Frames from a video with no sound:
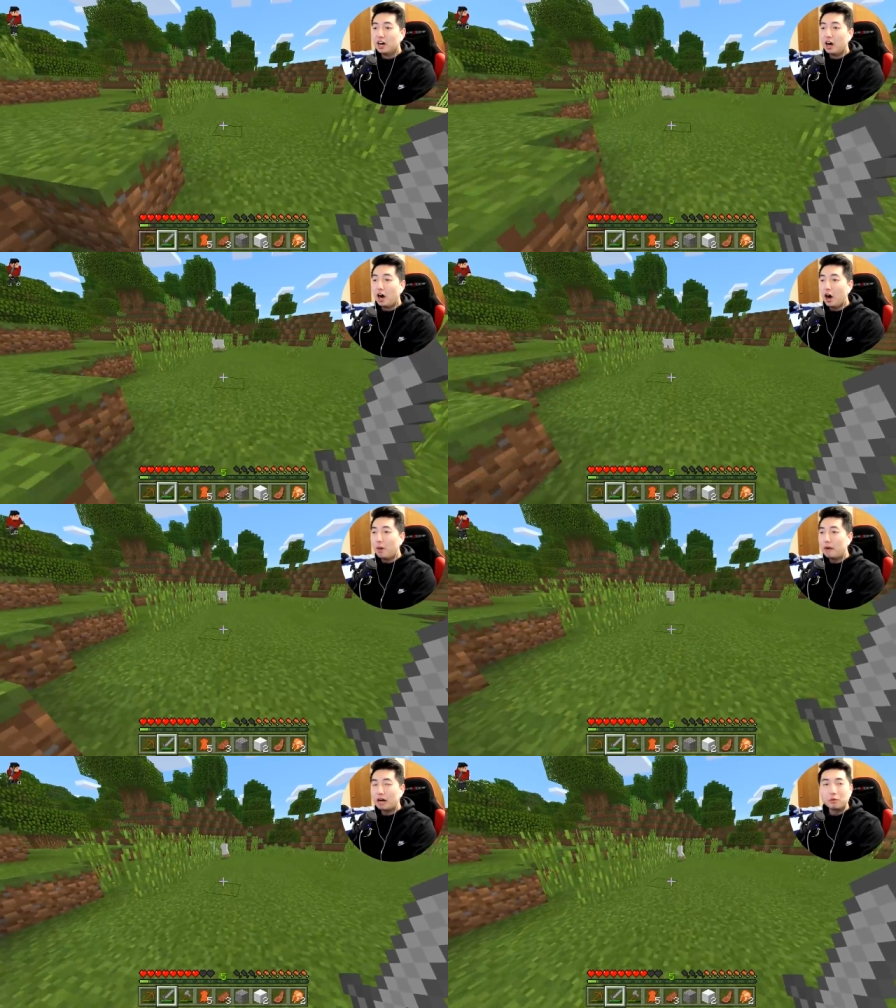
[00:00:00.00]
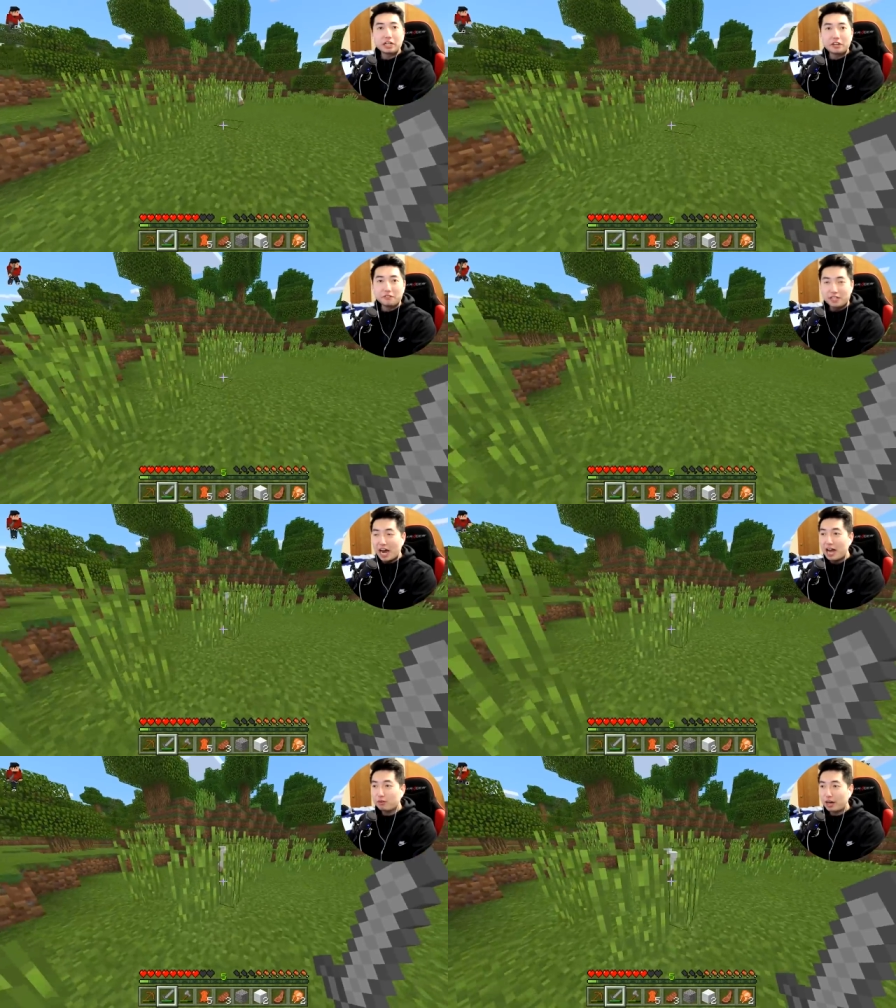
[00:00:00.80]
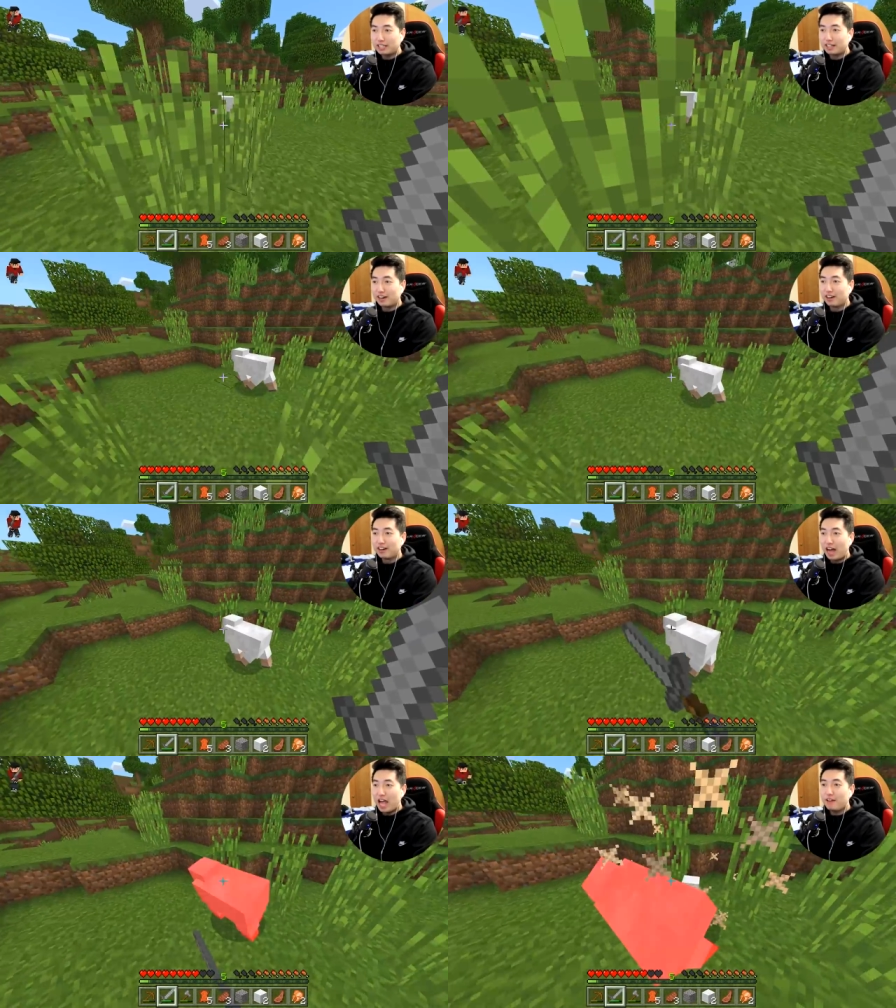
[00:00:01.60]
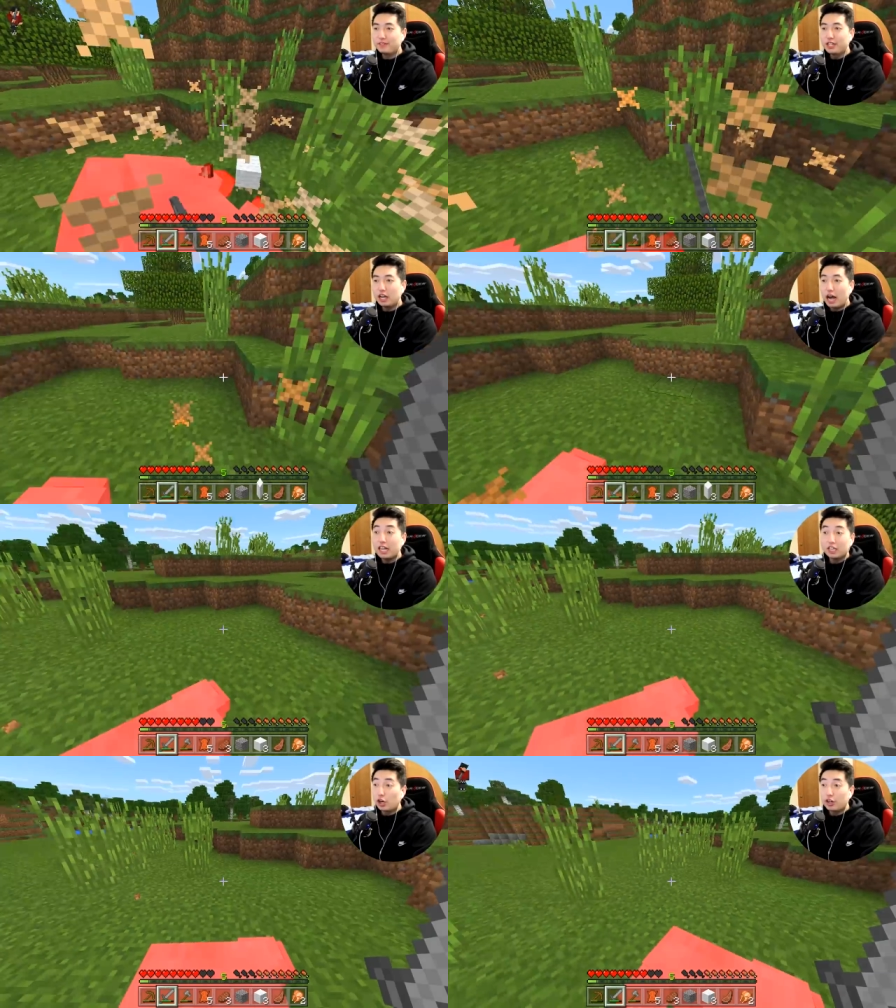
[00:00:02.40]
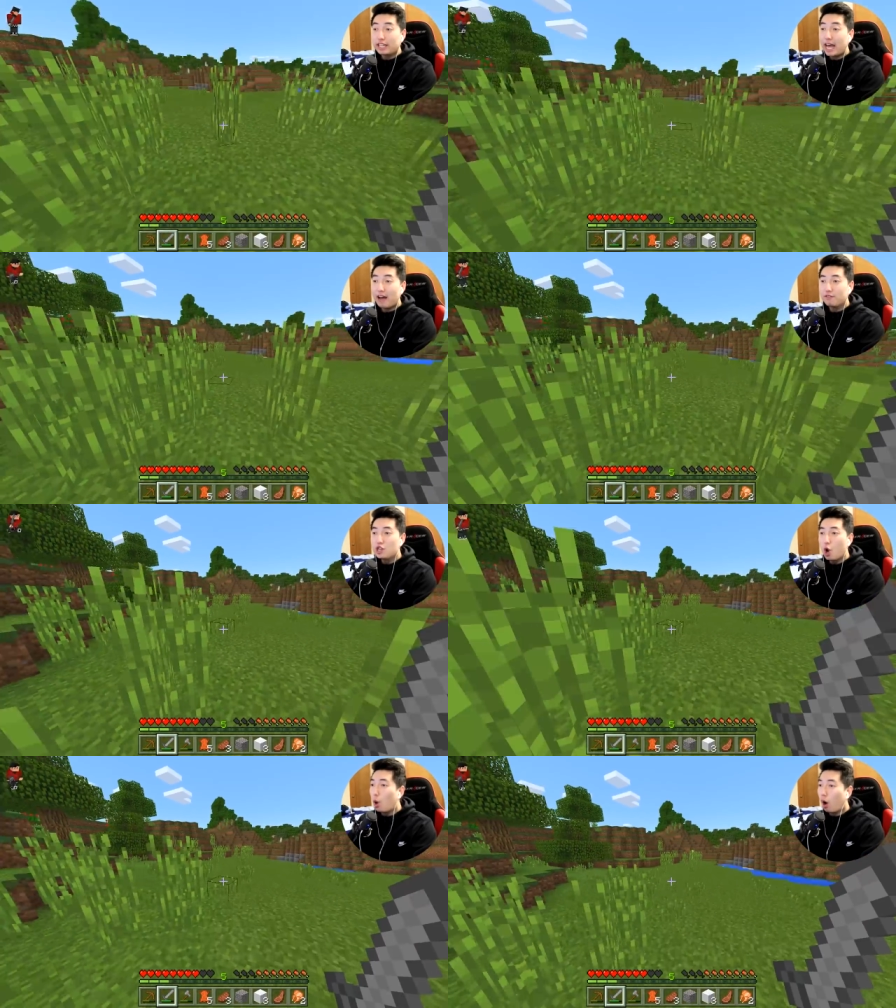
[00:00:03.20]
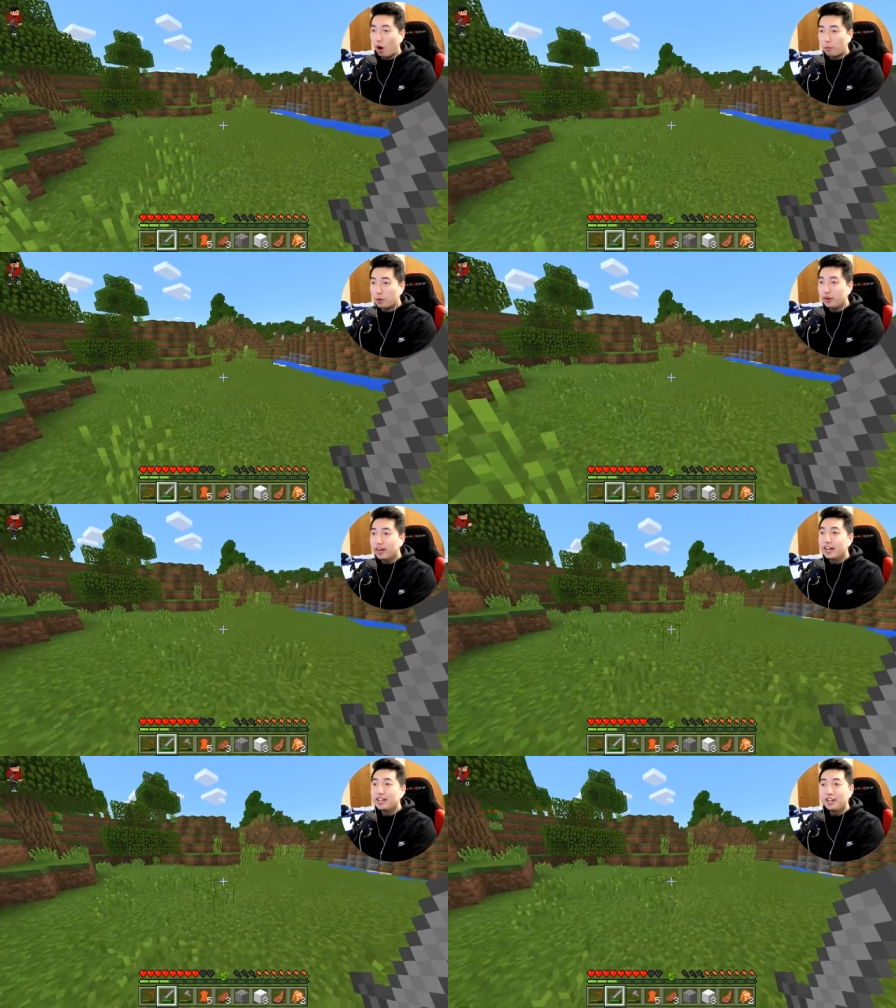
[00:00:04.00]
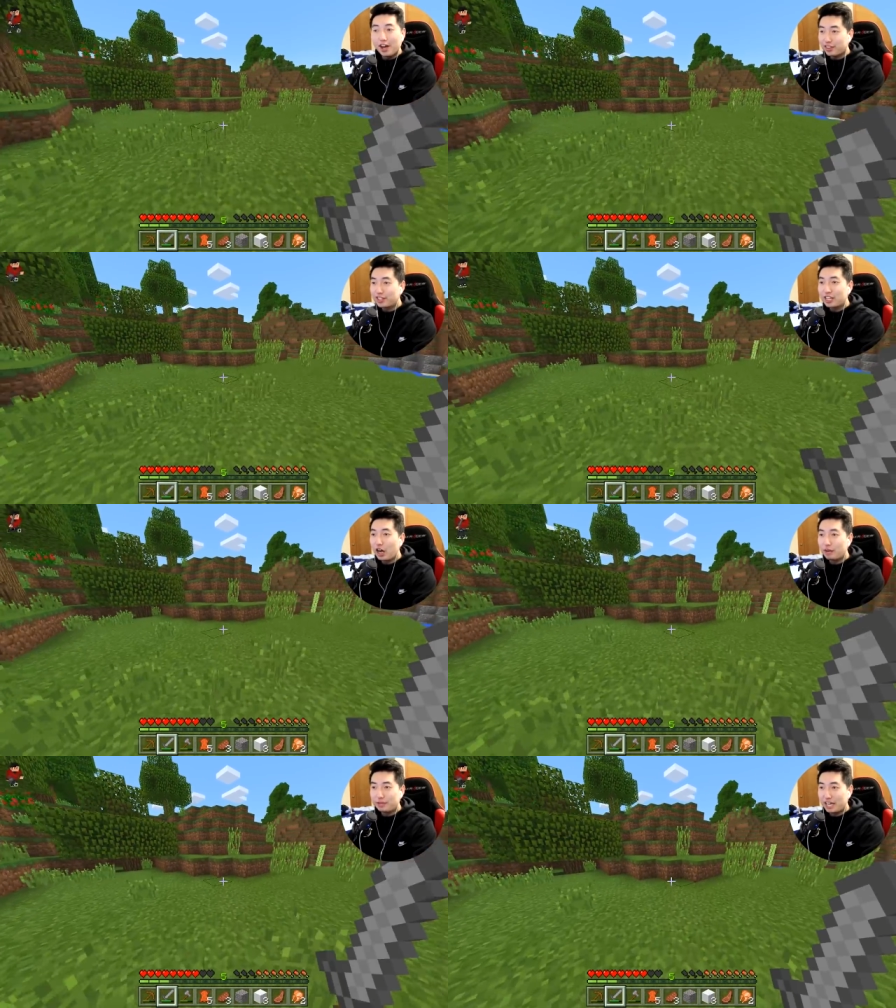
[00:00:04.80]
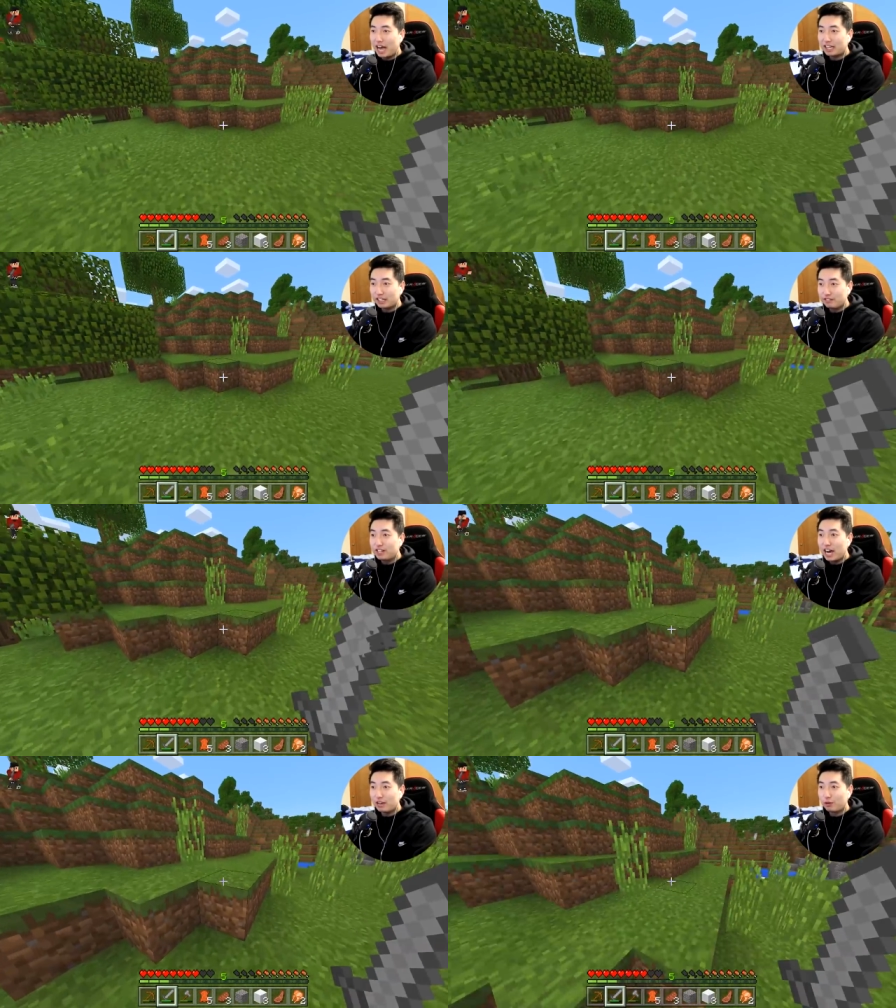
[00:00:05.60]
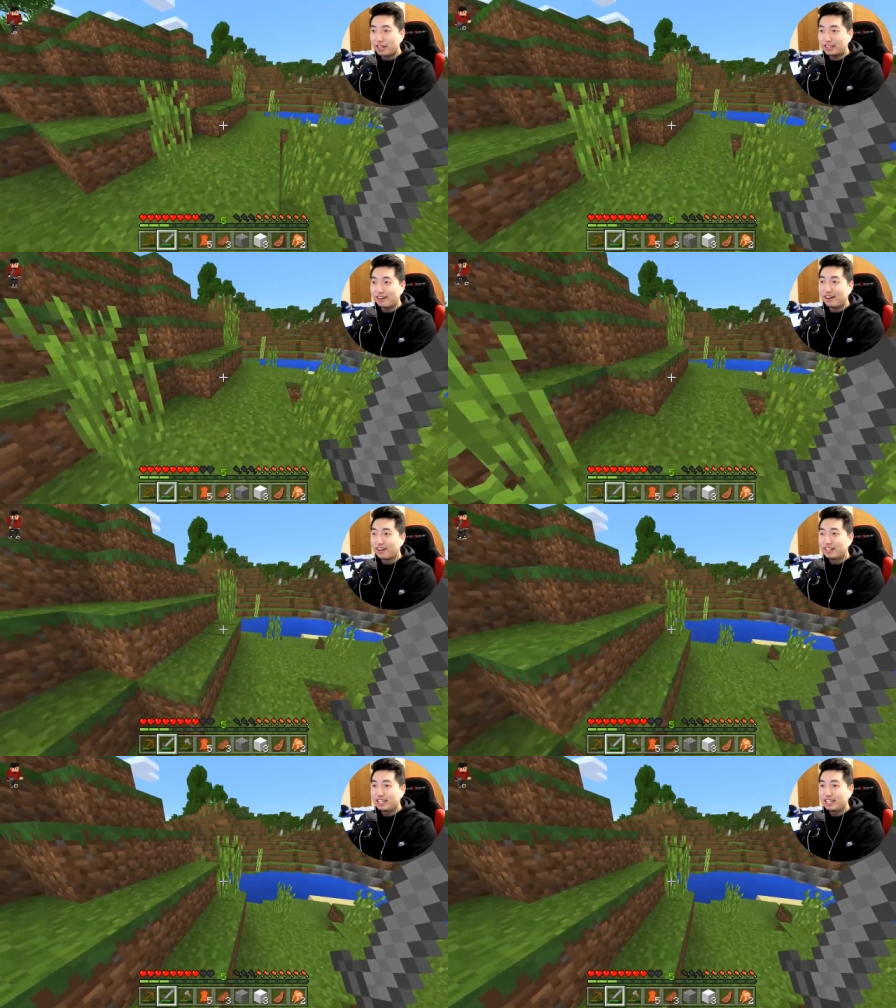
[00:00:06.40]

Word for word: Oh my, we could have died right there. I have, I literally have no armor, nothing on me. I could have died right there.